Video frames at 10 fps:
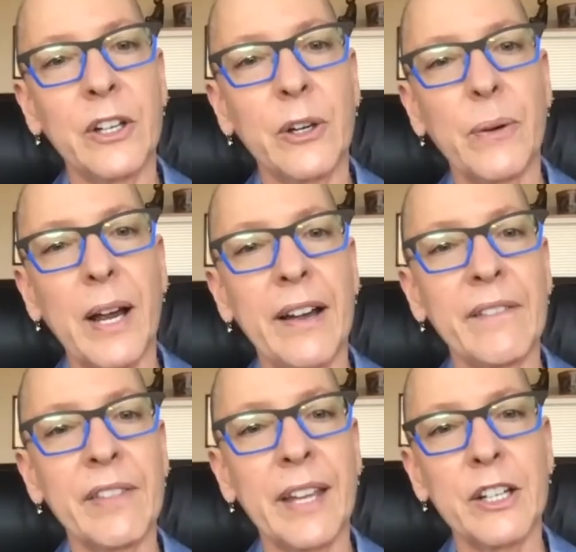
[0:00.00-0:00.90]
you
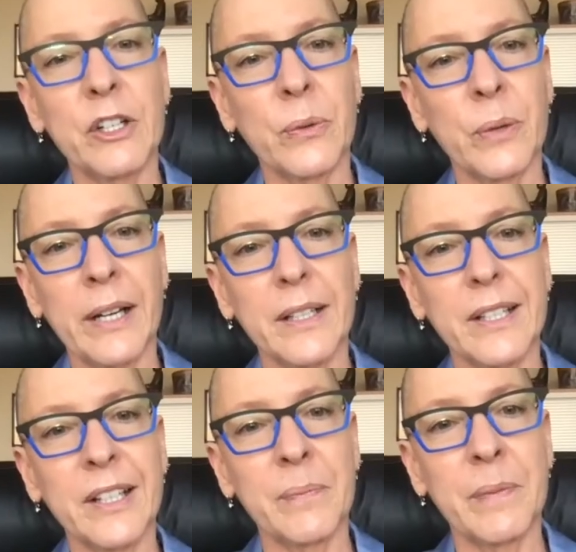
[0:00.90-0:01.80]
have that direct
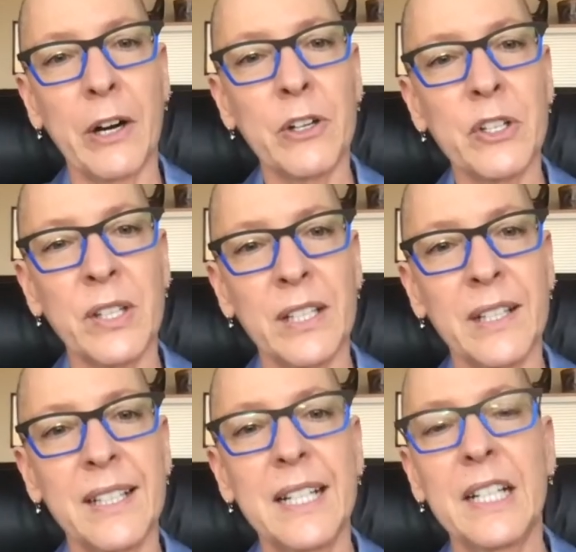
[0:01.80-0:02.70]
comparison
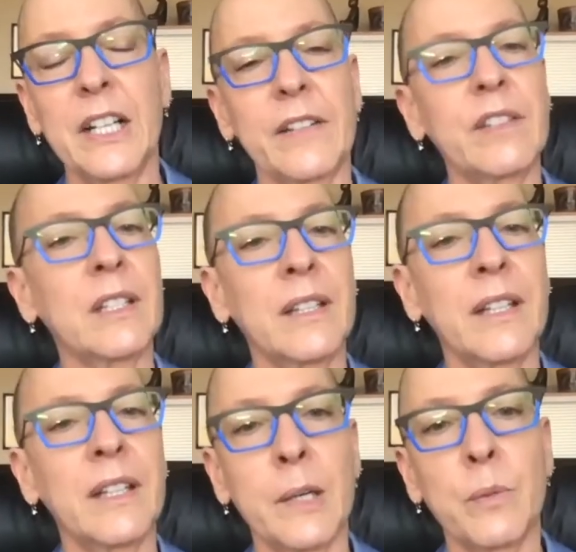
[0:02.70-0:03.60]
of the
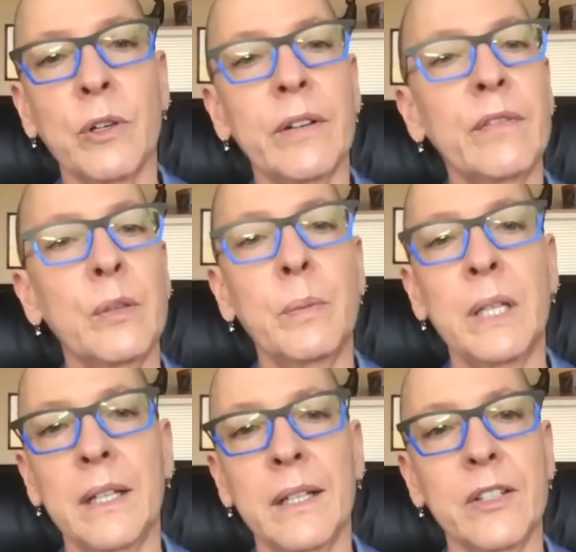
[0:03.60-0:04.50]
labor of the
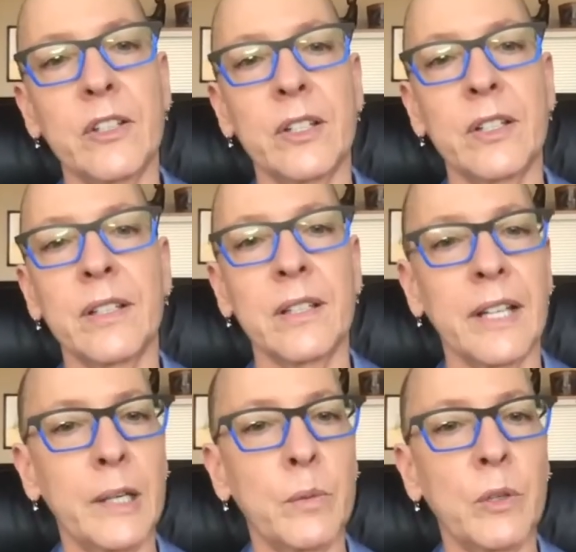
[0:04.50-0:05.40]
bees to the
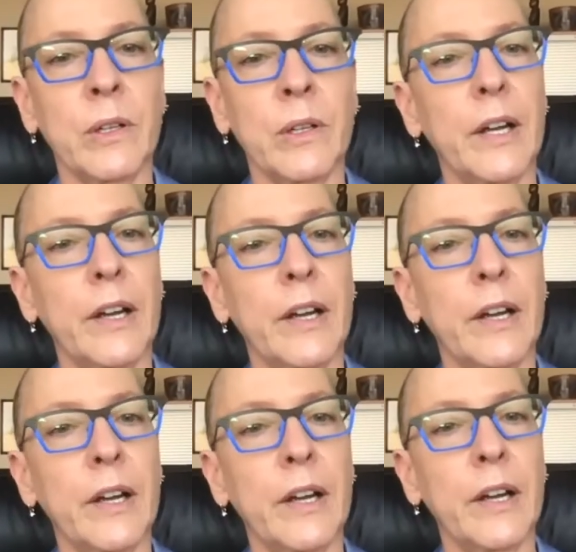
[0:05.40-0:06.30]
labor of the
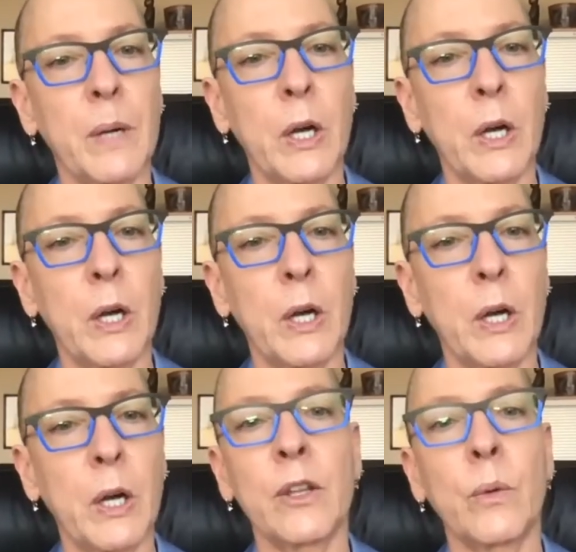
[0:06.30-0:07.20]
of the
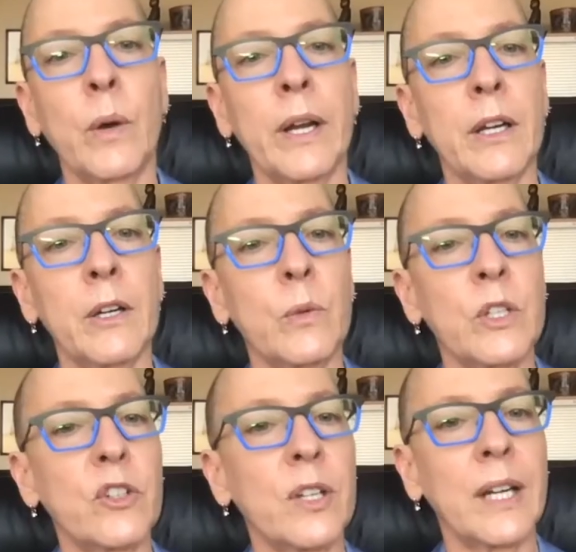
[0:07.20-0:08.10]
poet and the way
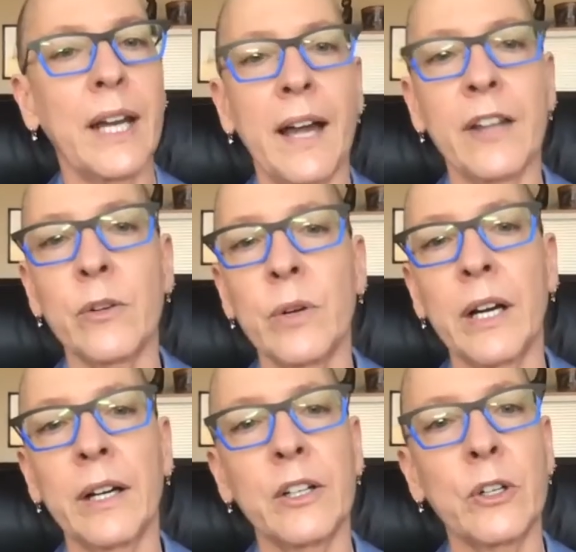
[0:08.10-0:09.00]
in which the
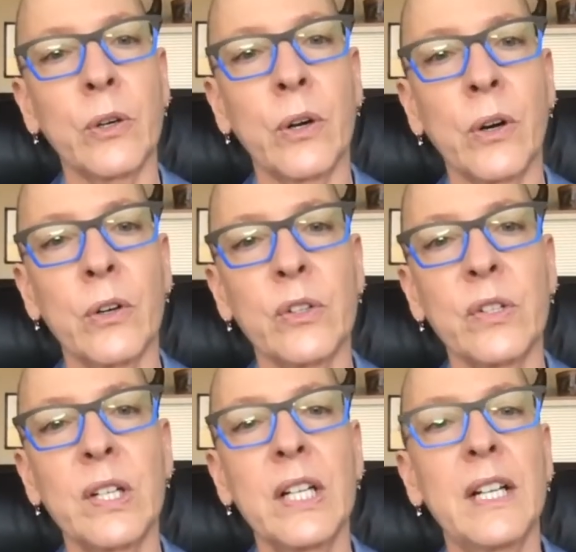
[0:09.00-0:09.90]
gathering
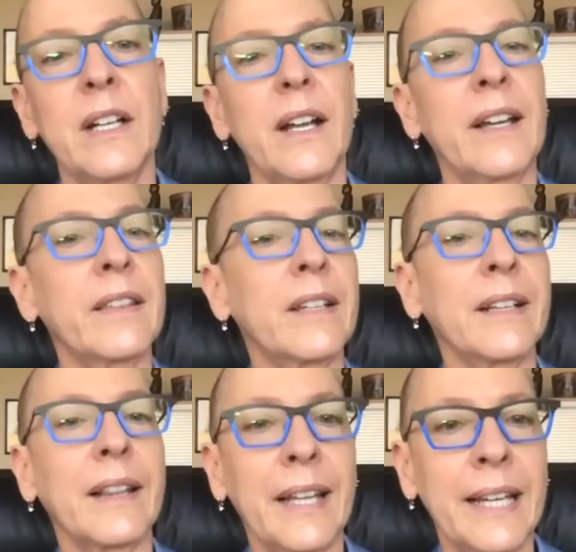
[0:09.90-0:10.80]
occurs and
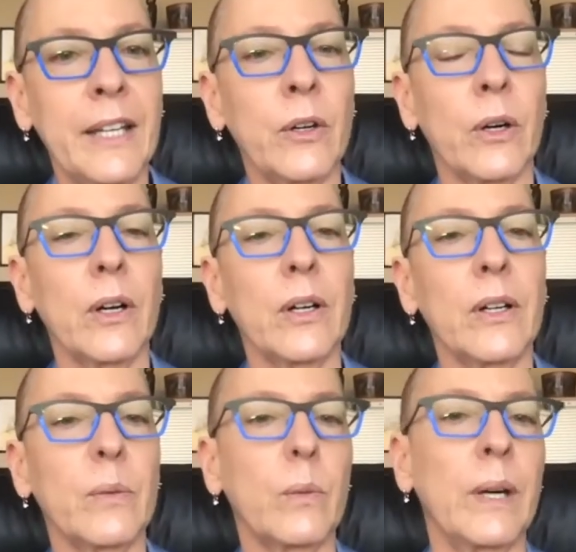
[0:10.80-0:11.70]
then later
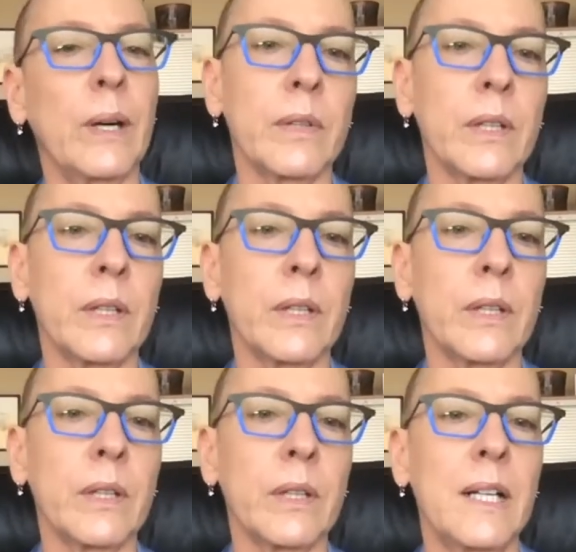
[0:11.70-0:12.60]
right
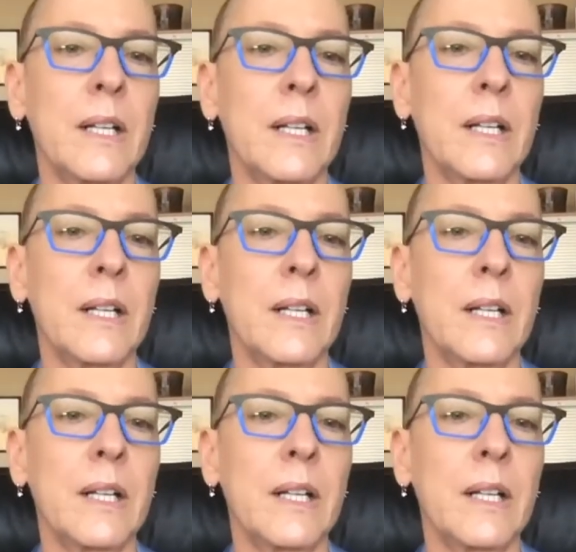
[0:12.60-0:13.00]
something